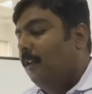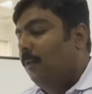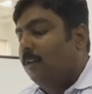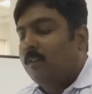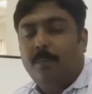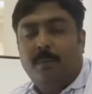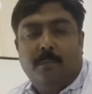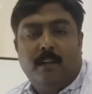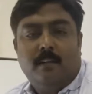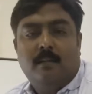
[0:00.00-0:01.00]
was
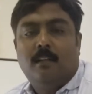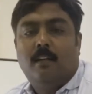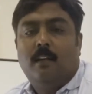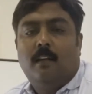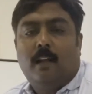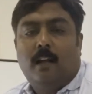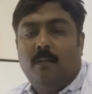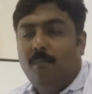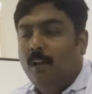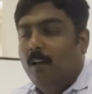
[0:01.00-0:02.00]
optimized,
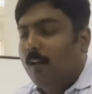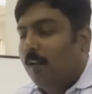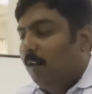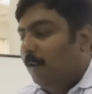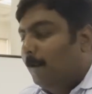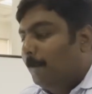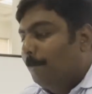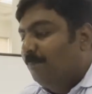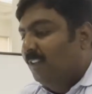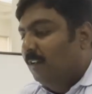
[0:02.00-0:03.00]
and my
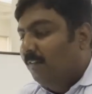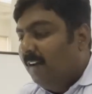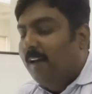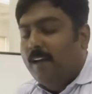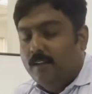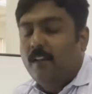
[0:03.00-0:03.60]
fill rate